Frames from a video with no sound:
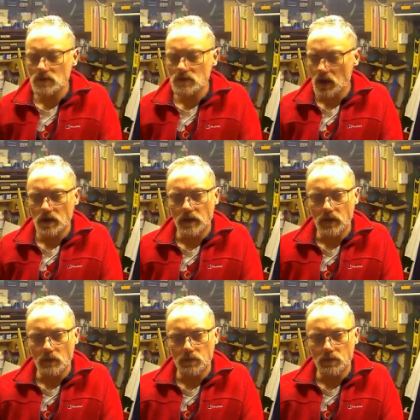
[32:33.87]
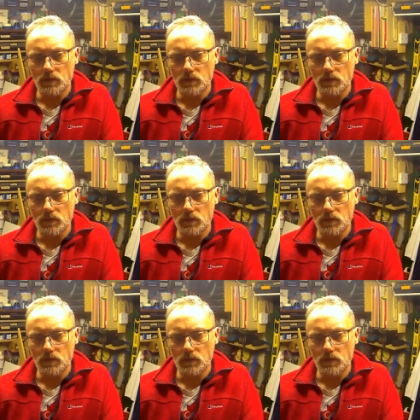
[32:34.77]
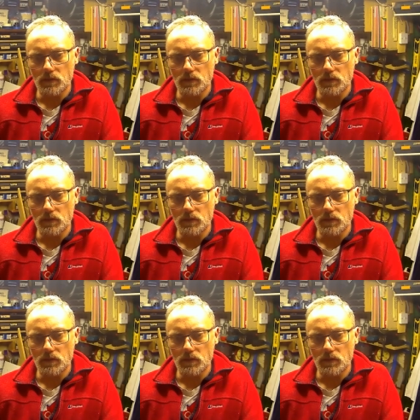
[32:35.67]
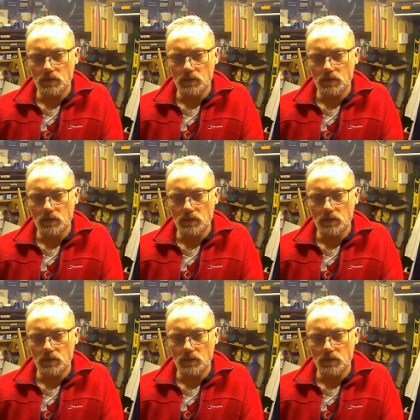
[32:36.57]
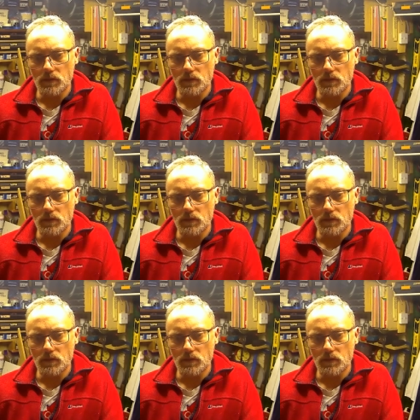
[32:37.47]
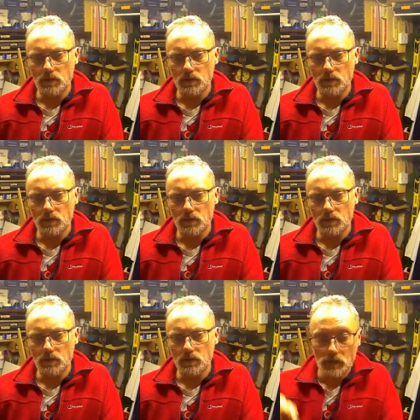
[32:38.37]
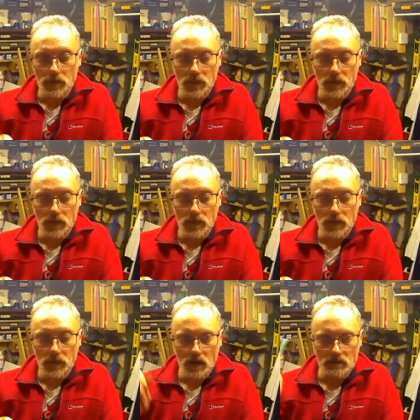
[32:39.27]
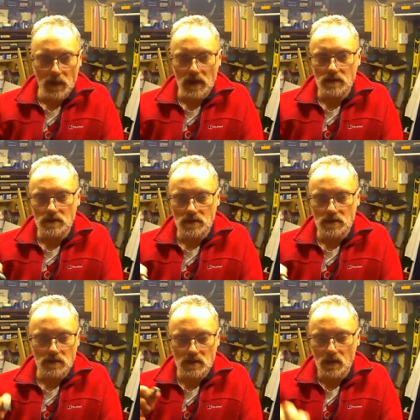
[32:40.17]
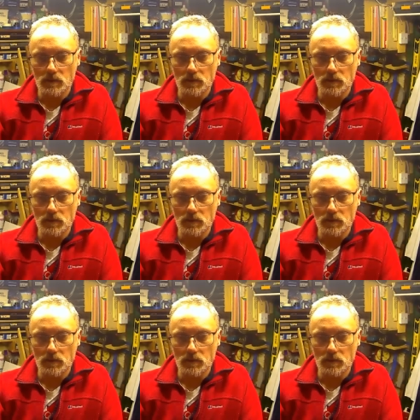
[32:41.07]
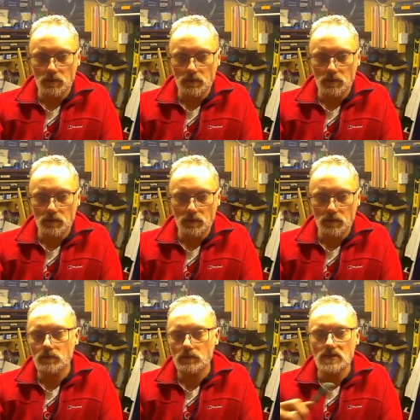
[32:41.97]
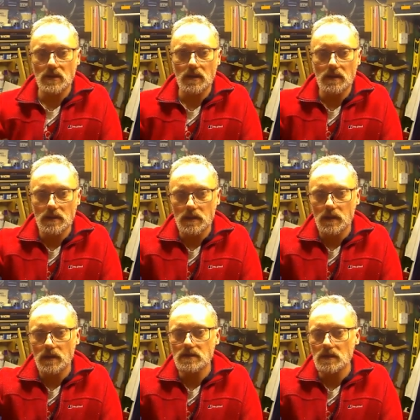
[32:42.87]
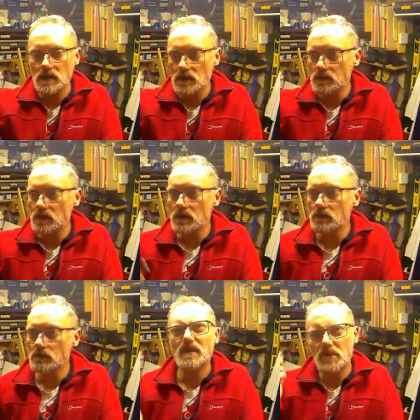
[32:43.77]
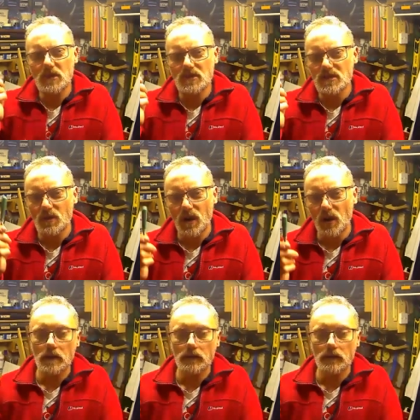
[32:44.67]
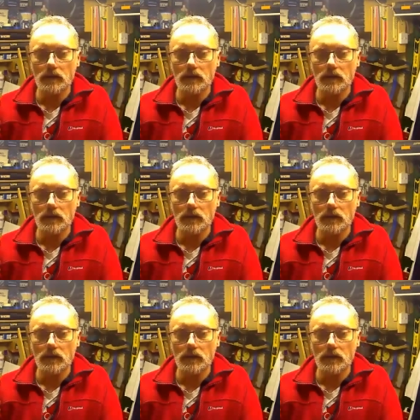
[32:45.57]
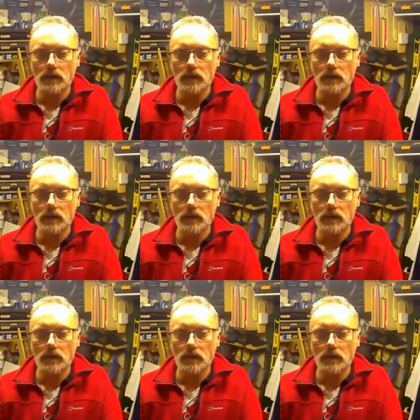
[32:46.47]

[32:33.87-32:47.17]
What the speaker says: Yeah, I've got a plug next to my router in the house. Then using the kind of mains, there's another plug in here, which is an Ethernet in the computer's quite. I'm frozen in space and time again.